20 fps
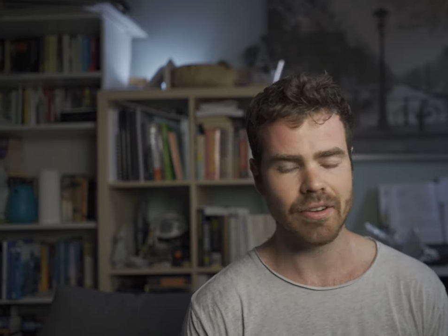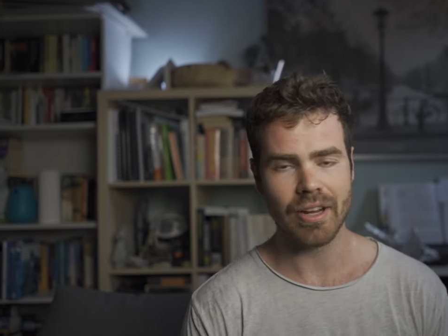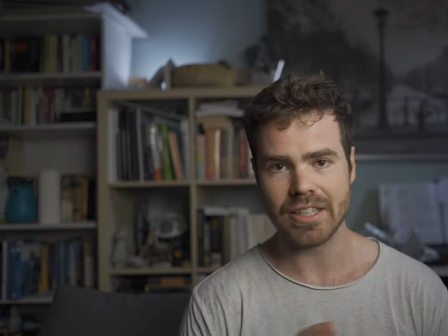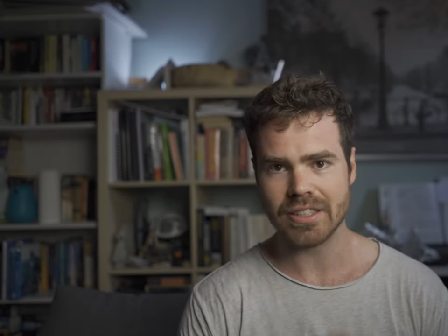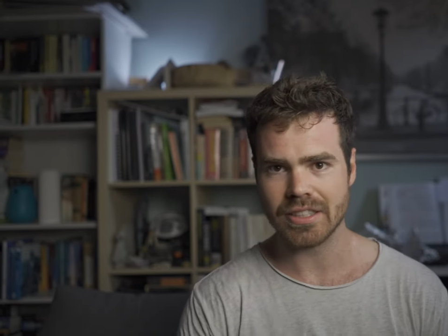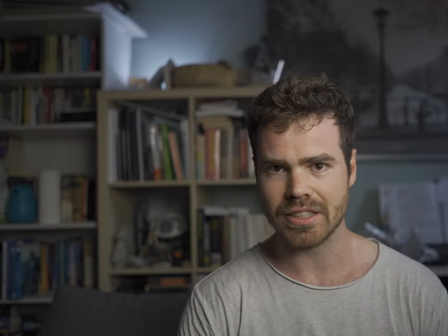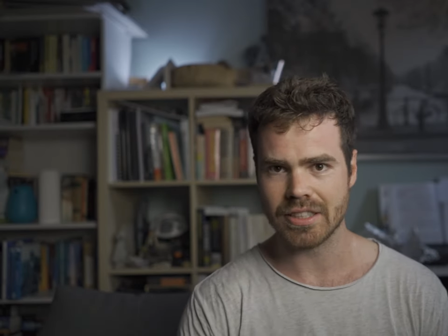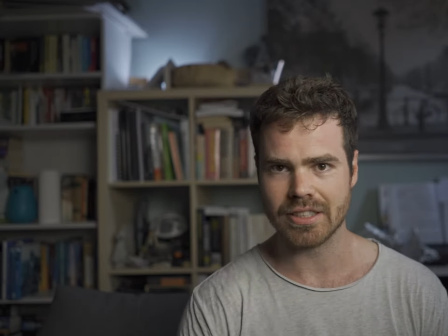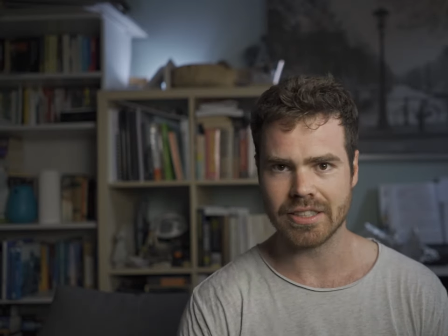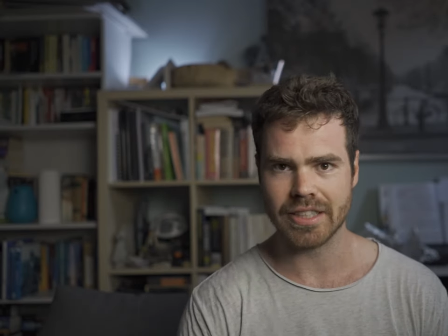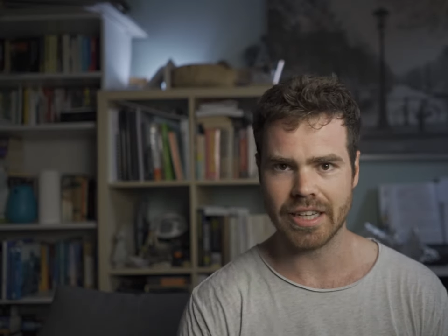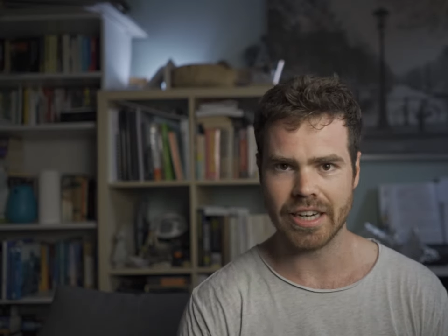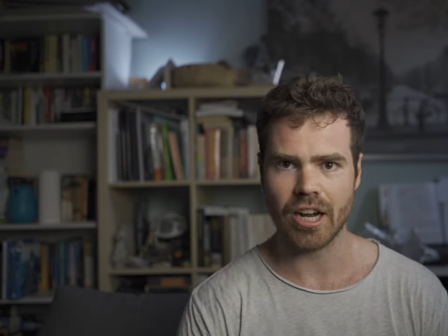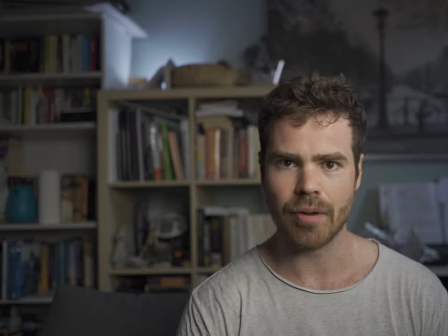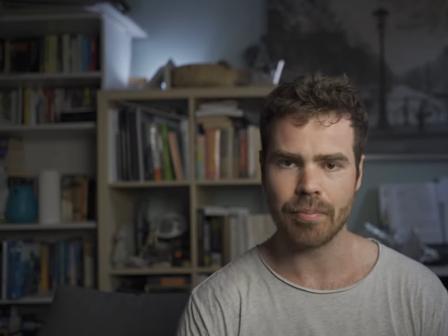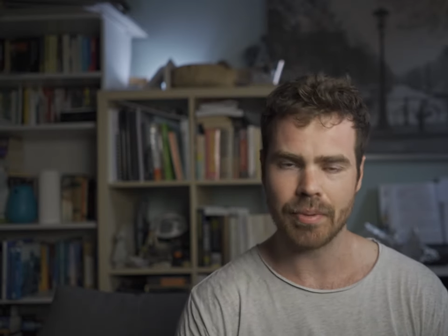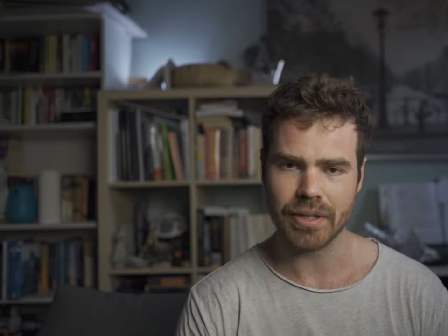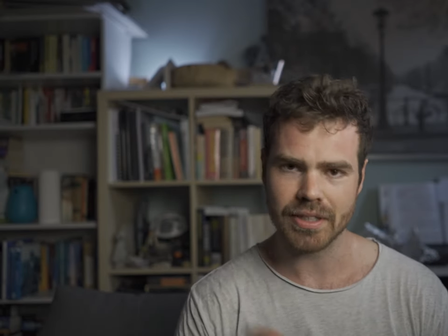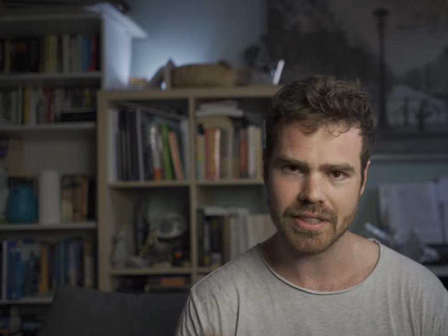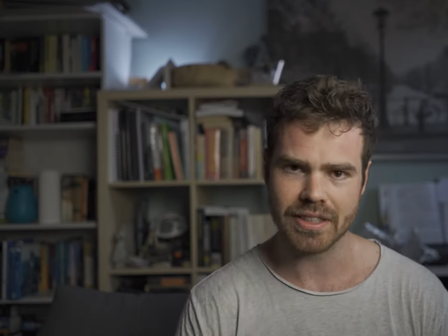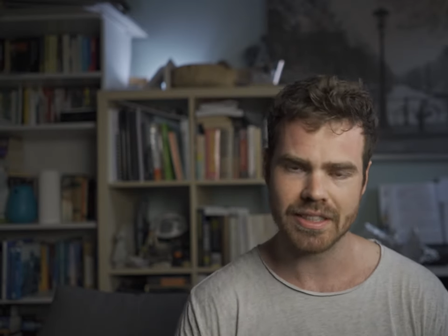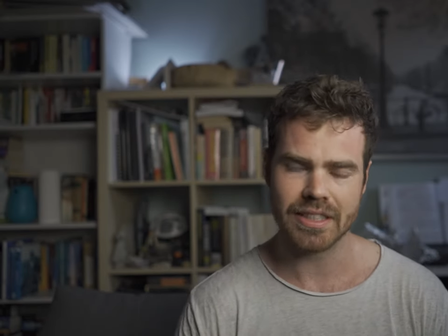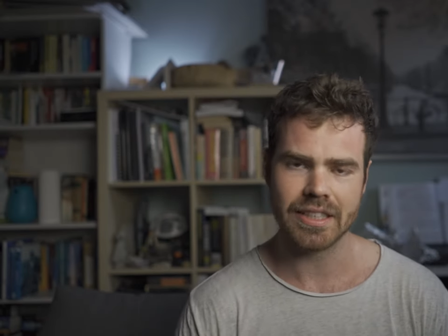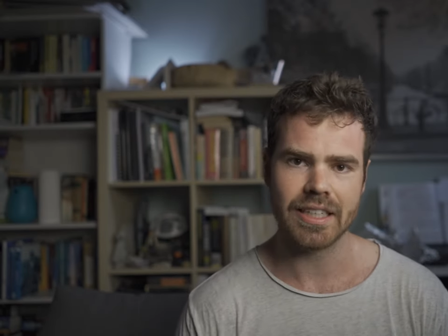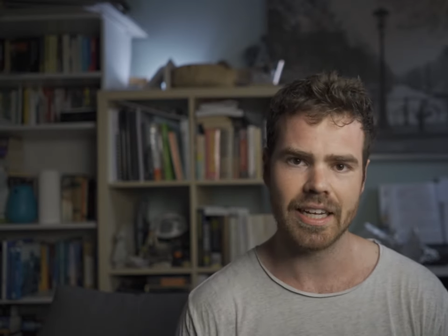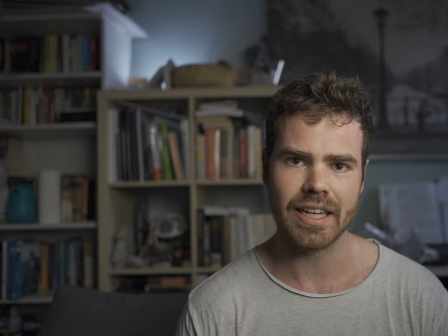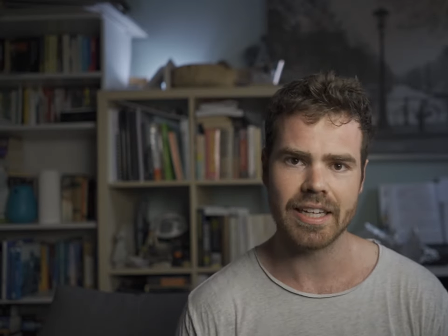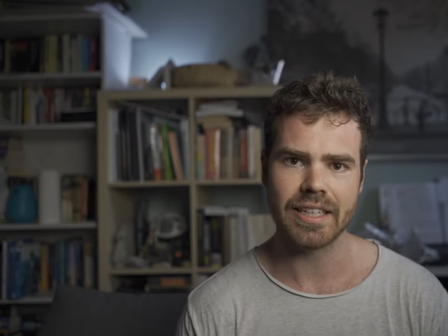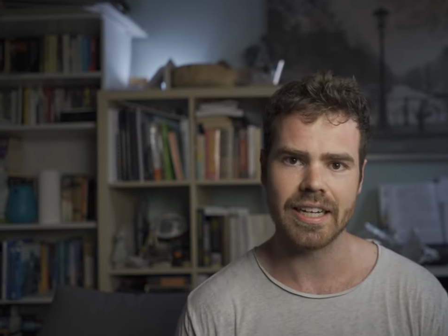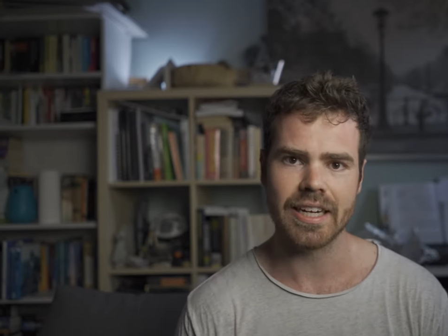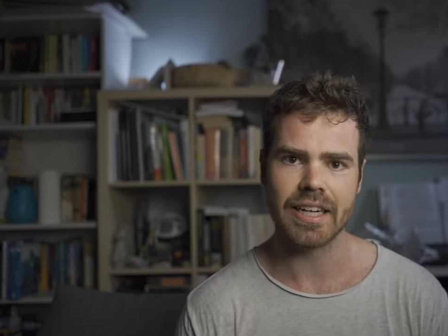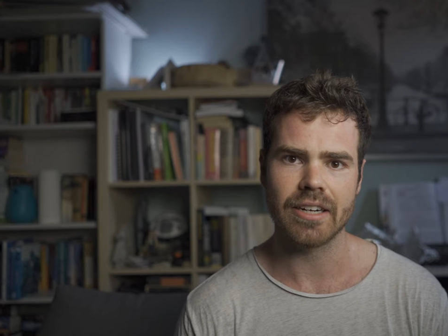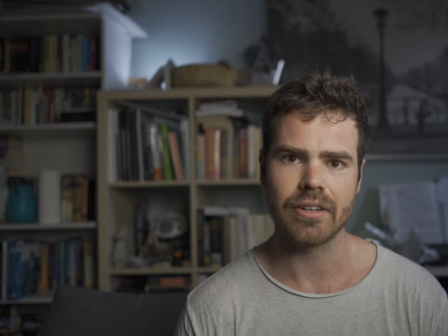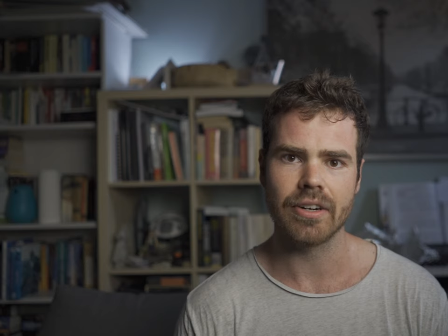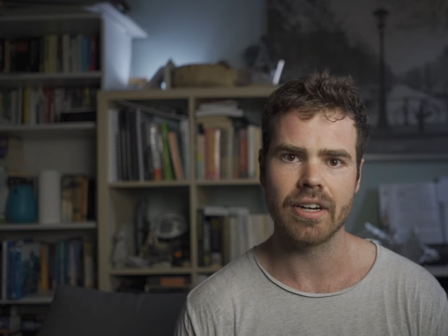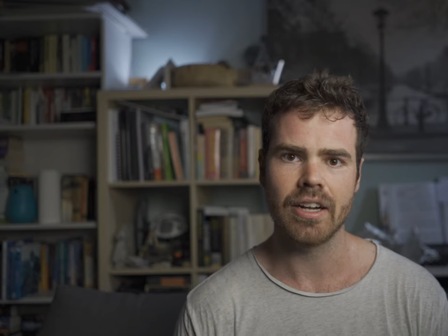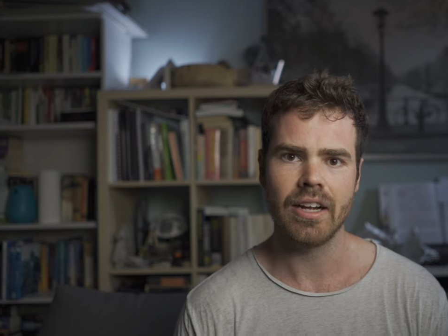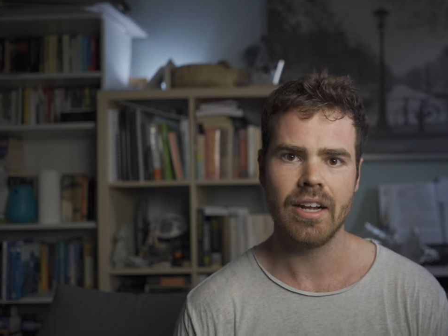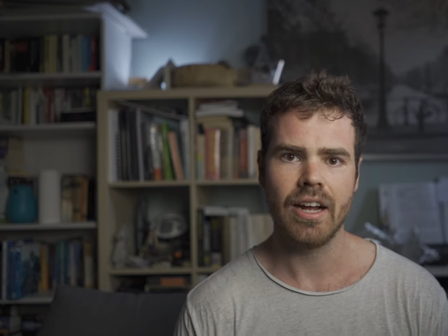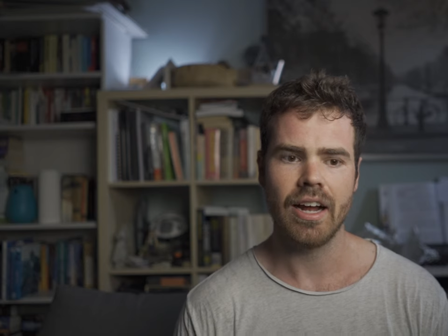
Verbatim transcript: easy to set up, easy to tear down,